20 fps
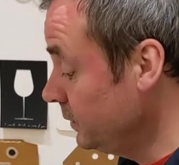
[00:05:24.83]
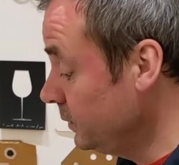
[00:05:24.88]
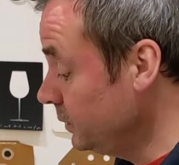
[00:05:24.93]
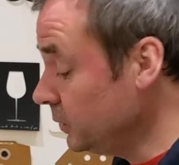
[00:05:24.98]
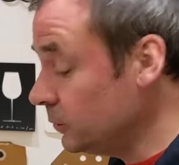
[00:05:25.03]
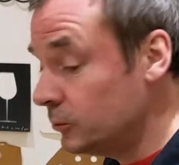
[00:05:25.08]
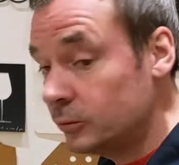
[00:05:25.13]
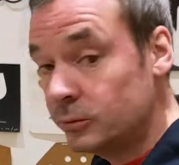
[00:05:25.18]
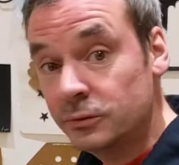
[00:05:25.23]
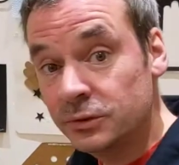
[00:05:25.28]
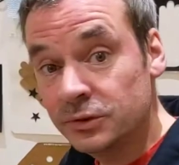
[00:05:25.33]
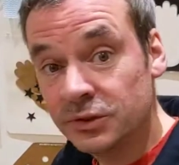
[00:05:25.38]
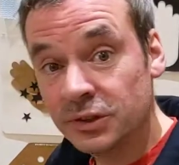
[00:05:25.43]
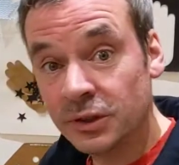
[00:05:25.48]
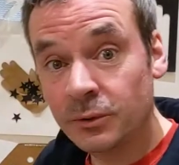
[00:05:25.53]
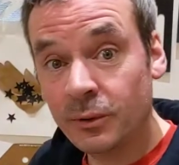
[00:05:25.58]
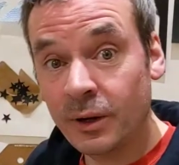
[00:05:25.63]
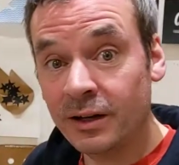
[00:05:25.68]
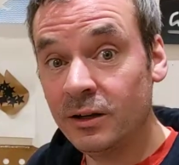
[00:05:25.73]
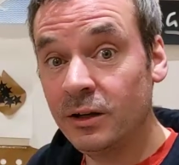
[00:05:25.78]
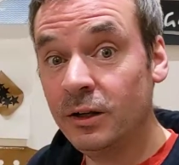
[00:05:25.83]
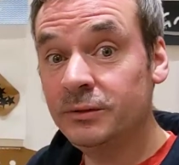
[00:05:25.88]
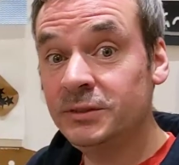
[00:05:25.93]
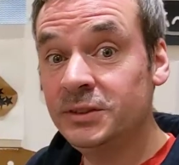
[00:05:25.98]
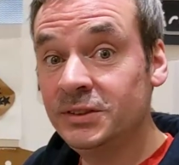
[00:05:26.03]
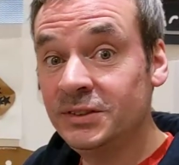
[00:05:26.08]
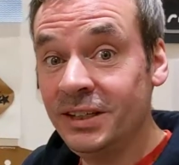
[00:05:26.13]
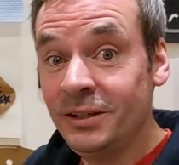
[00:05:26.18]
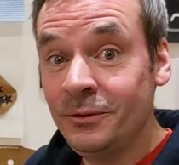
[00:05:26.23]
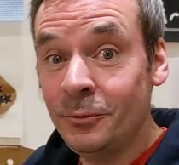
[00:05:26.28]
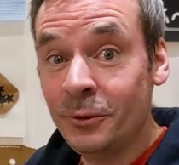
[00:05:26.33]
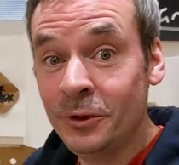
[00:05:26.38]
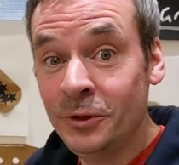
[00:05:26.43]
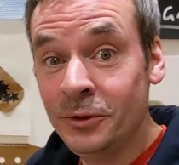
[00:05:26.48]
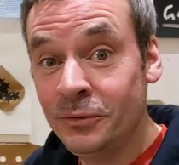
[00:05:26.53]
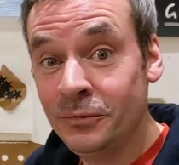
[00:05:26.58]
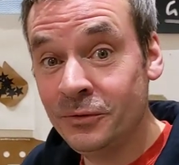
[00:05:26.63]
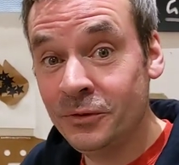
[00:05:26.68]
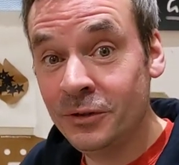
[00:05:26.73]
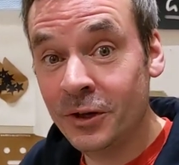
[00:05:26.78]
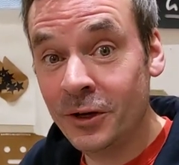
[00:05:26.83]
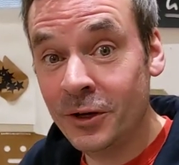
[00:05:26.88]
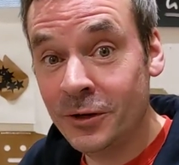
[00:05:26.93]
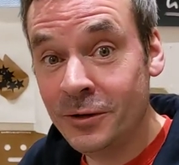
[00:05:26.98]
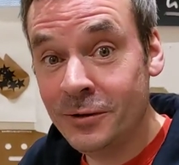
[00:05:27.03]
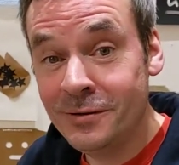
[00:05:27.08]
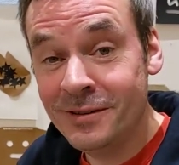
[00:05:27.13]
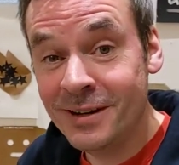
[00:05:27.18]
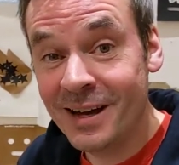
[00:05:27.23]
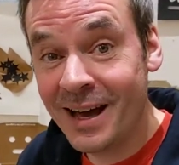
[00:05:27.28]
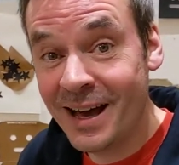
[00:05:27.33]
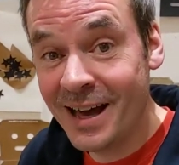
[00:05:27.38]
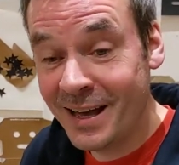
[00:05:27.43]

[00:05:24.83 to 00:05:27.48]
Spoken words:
Cool. So I'd love to see what you've done.